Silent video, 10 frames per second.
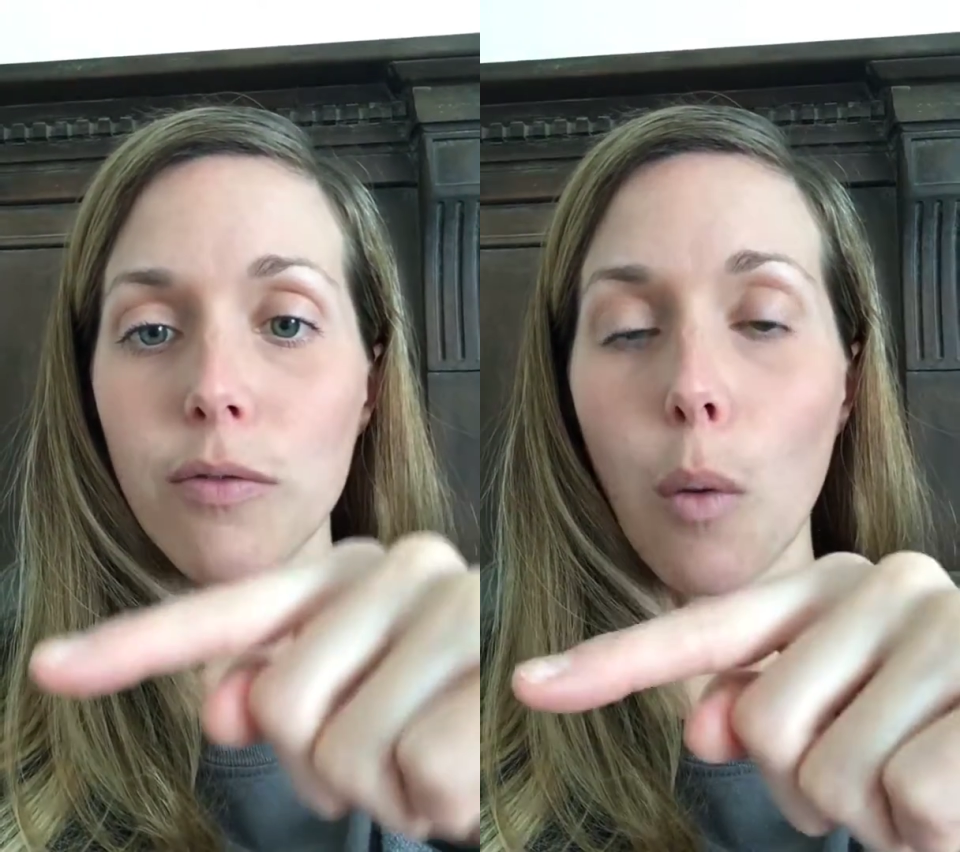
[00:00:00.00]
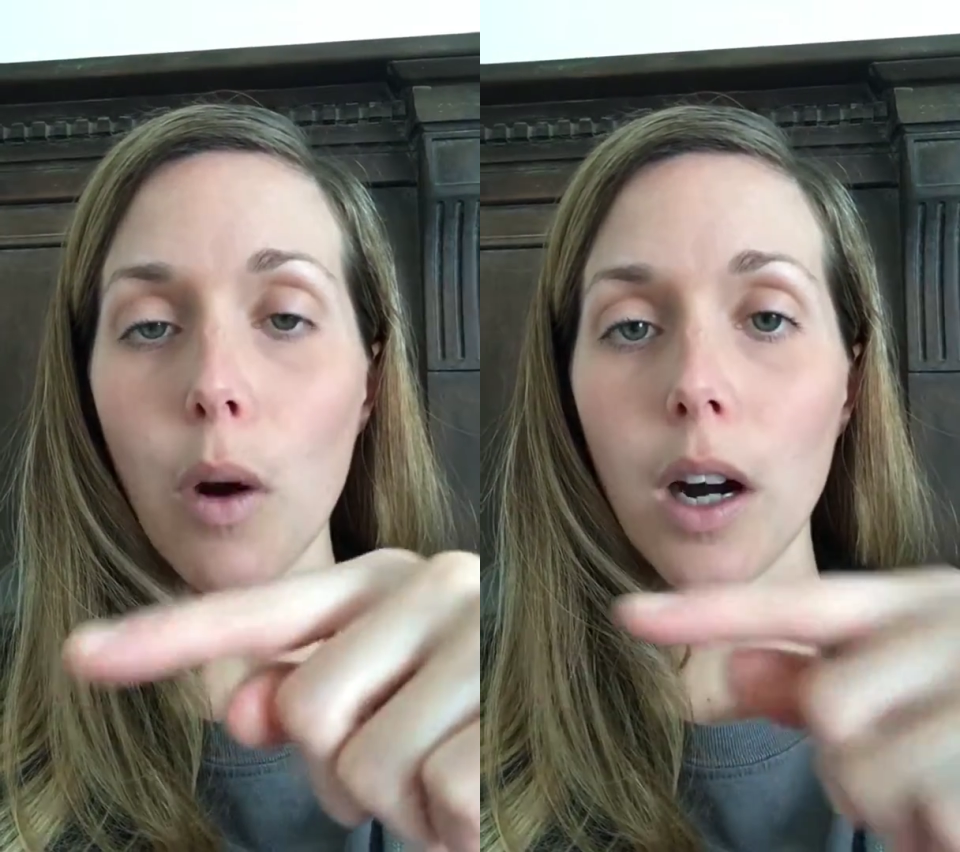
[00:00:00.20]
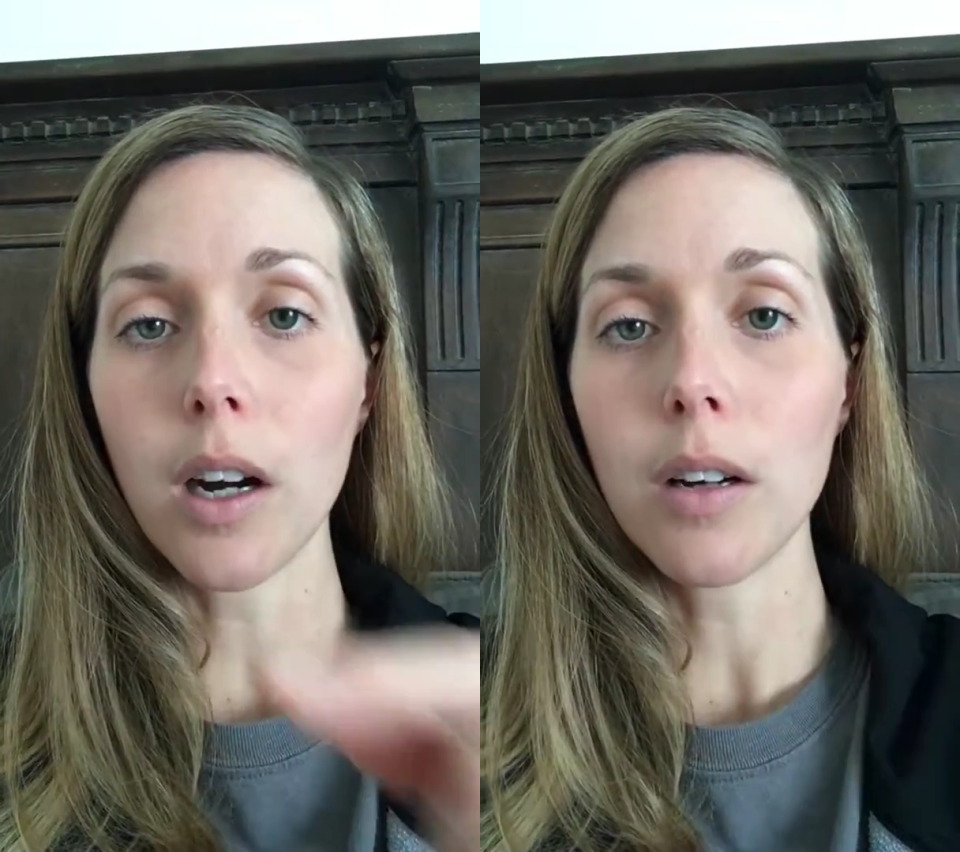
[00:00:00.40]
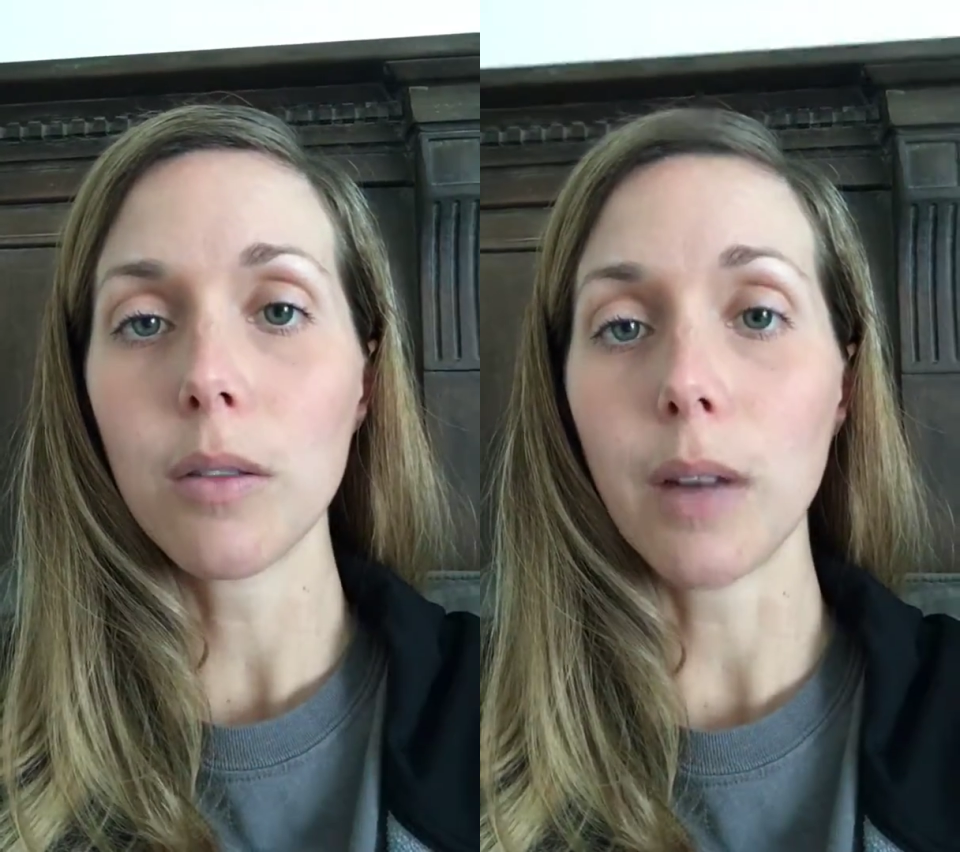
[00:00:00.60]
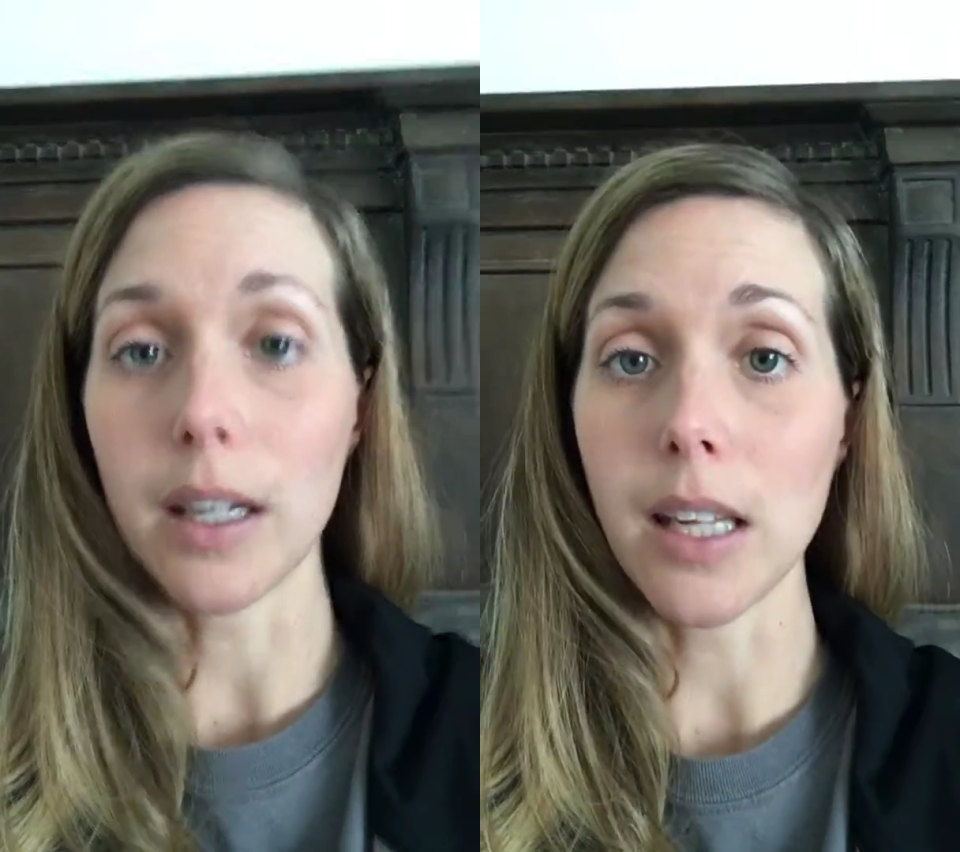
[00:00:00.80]
4
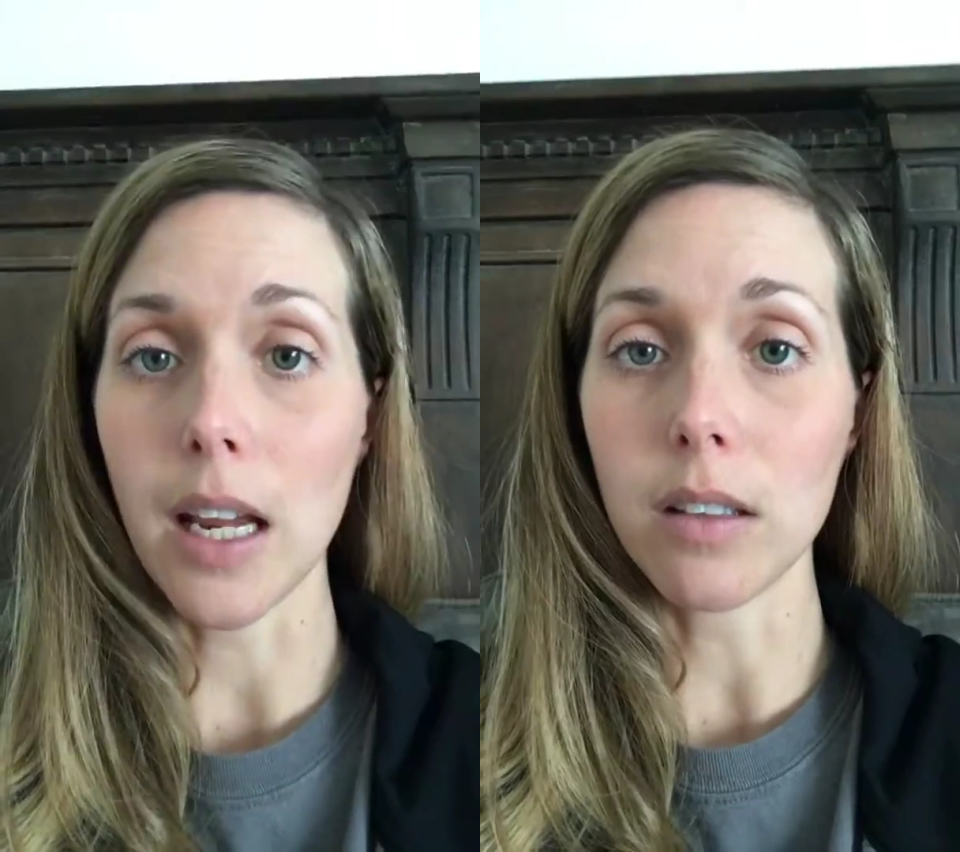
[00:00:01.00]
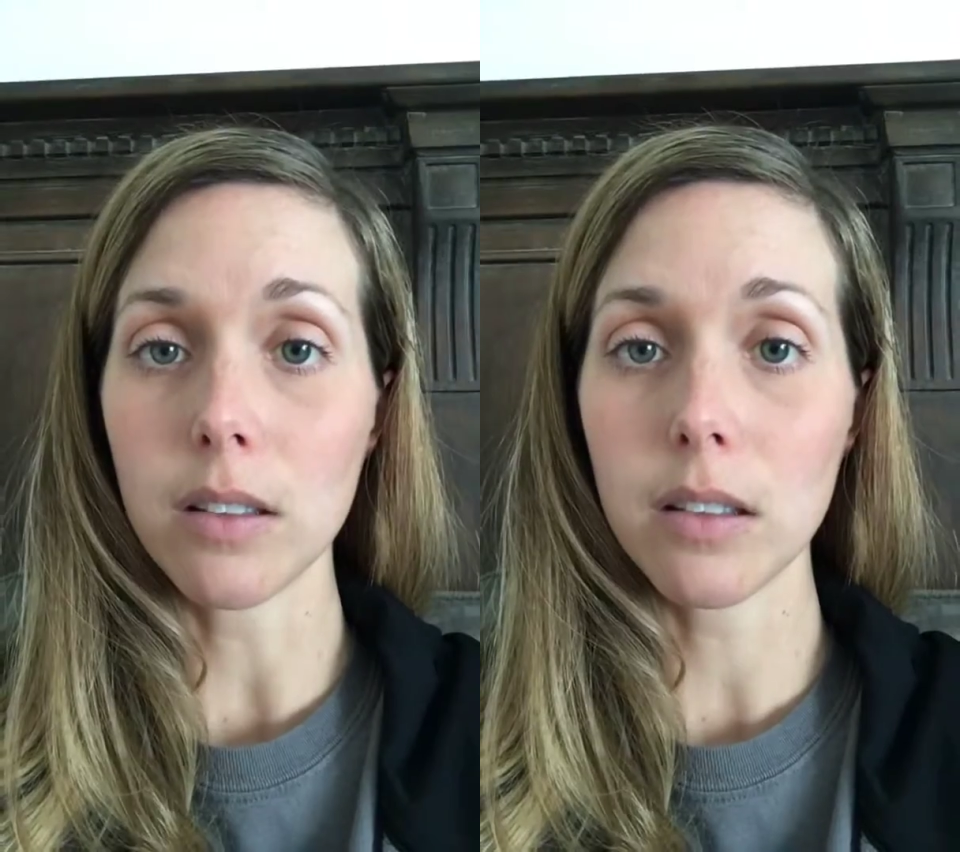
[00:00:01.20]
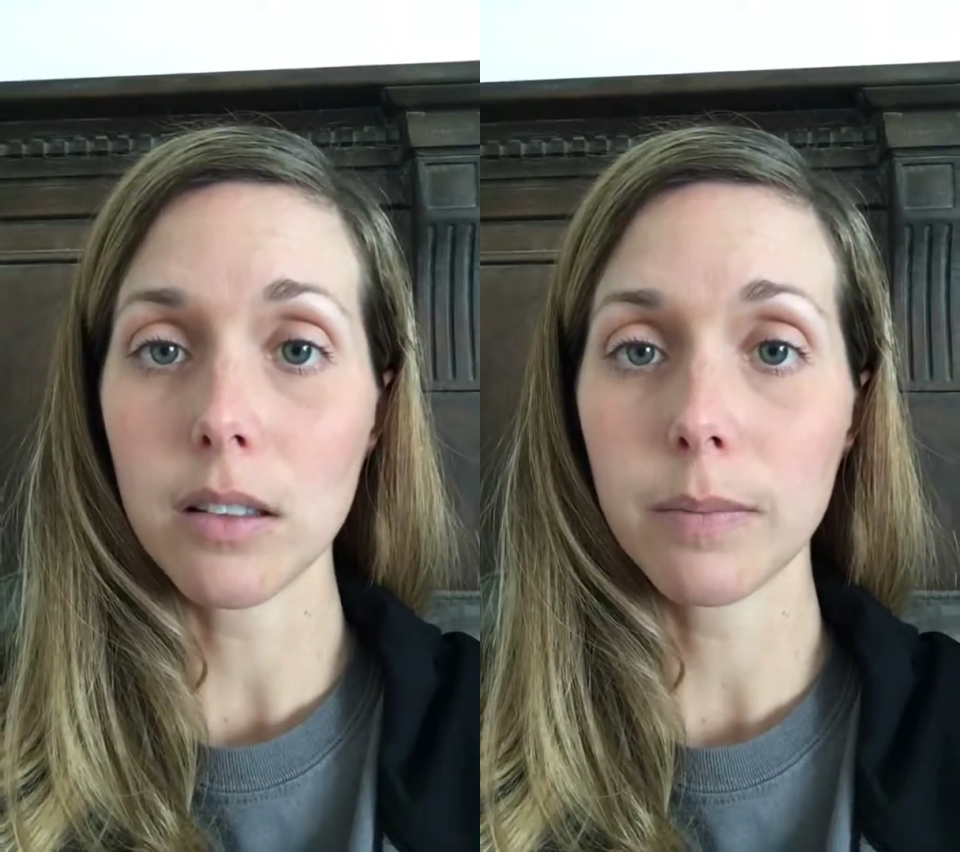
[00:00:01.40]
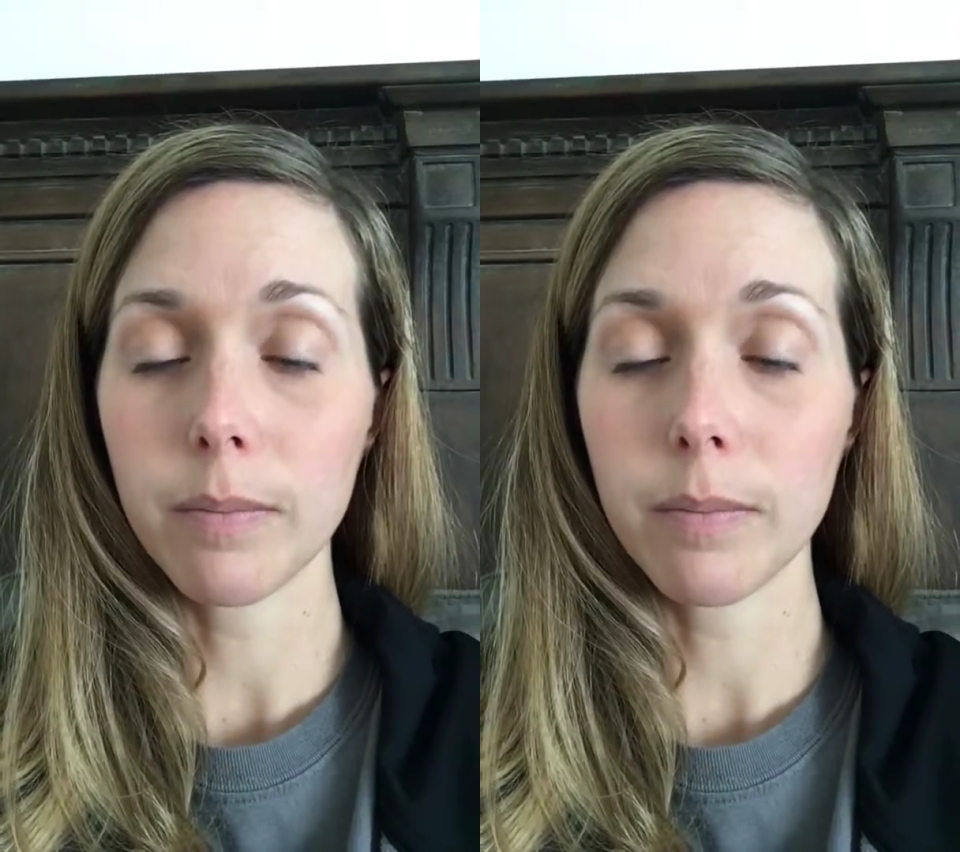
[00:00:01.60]
rectangles.